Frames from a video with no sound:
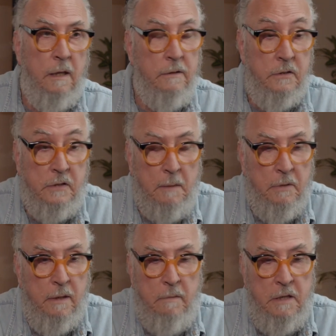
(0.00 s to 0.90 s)
just
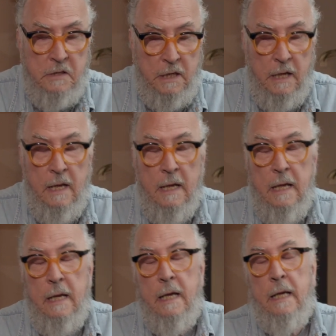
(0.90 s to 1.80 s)
amazing.
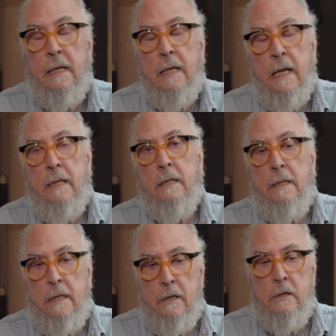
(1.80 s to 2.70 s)
And
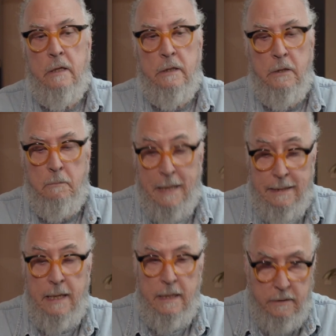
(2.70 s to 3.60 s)
their
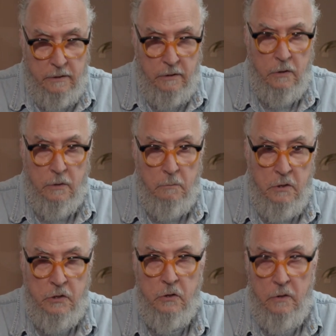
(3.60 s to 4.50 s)
mandate, their
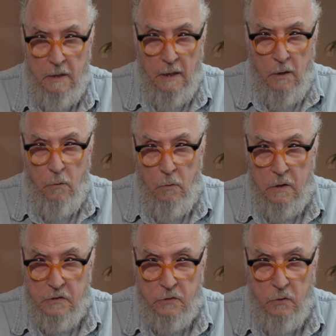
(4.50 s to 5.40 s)
mission,
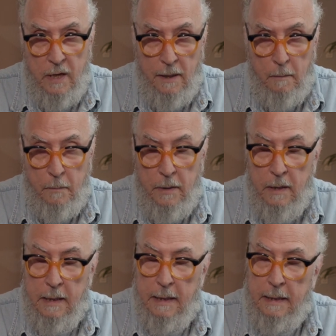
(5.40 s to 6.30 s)
was to help
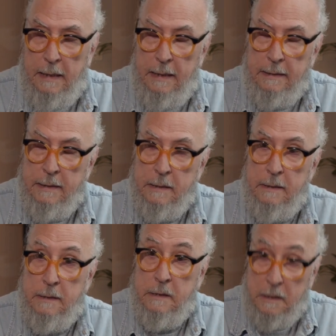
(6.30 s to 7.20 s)

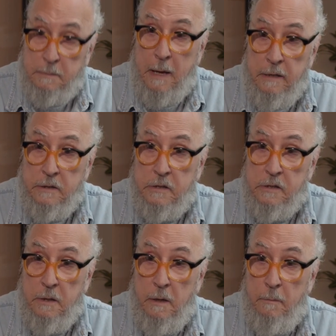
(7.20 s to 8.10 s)
the Spanish
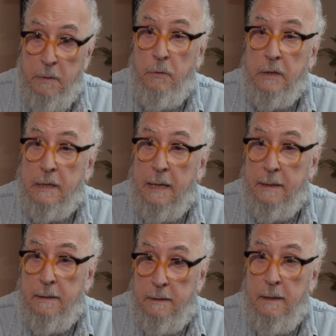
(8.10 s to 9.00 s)
people that had
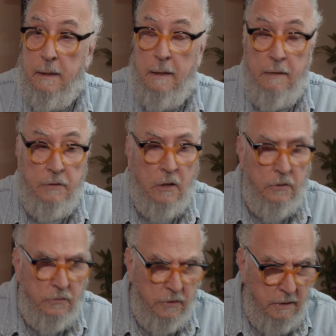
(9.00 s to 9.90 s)
left the
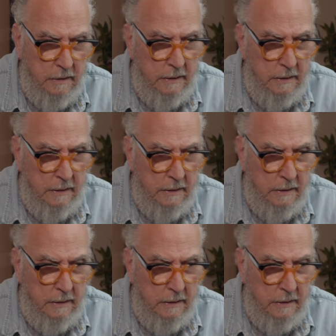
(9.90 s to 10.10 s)
country